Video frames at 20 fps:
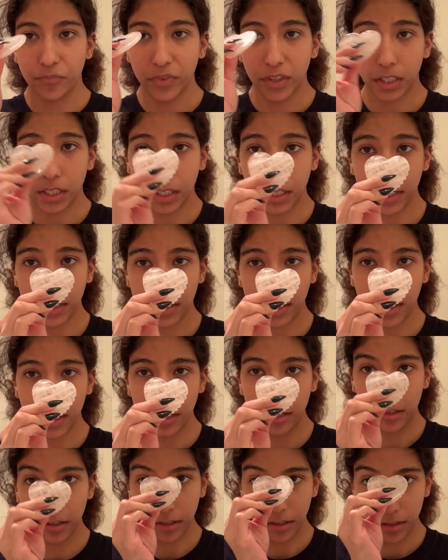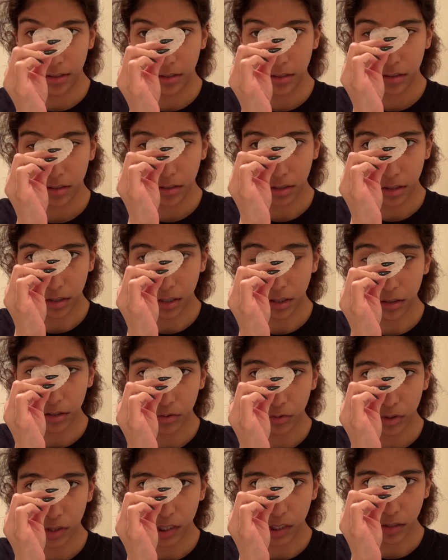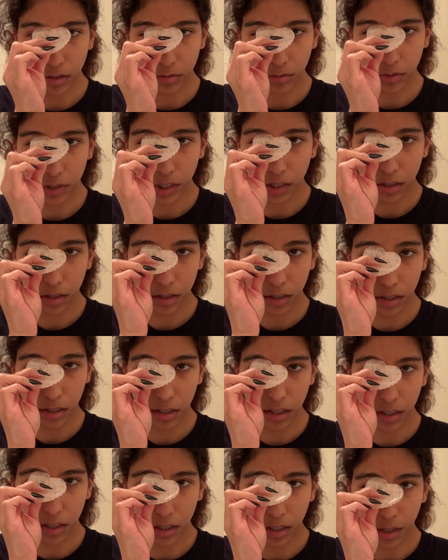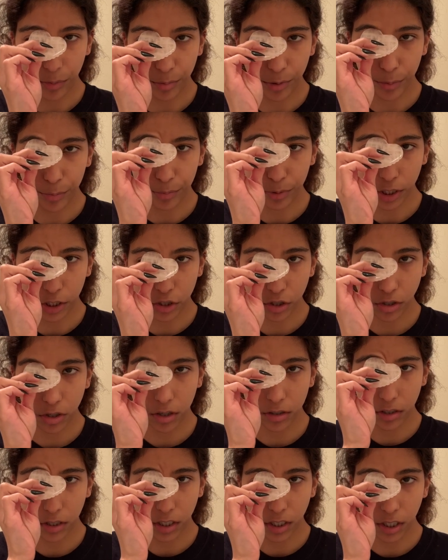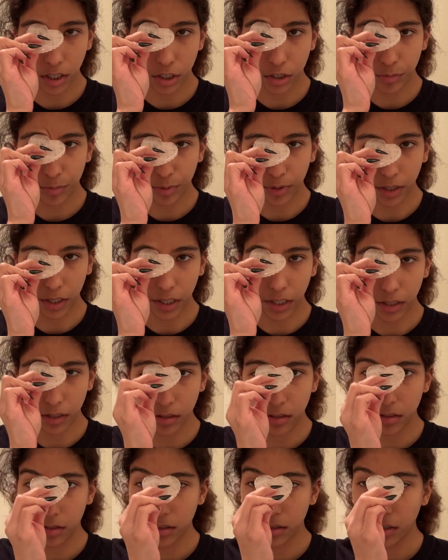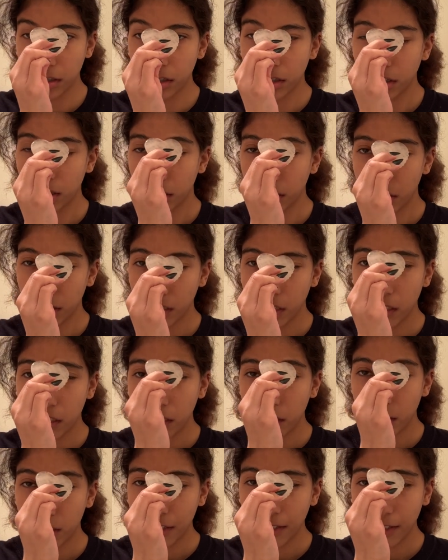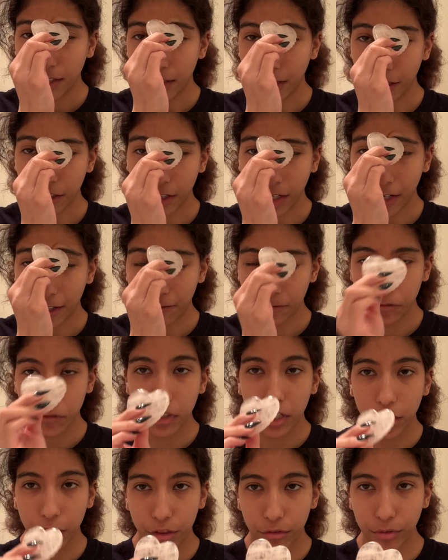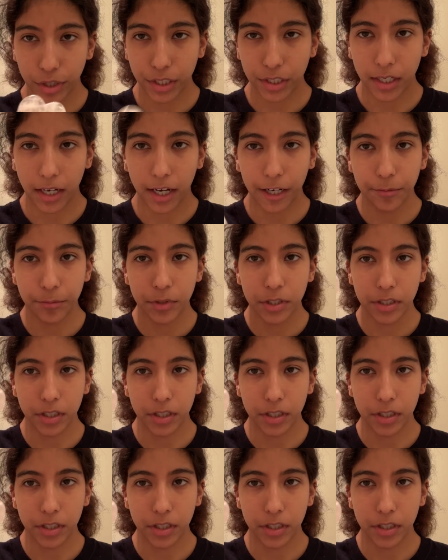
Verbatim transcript: Then I take this and I do it this way and I put pressure on each place like that three times.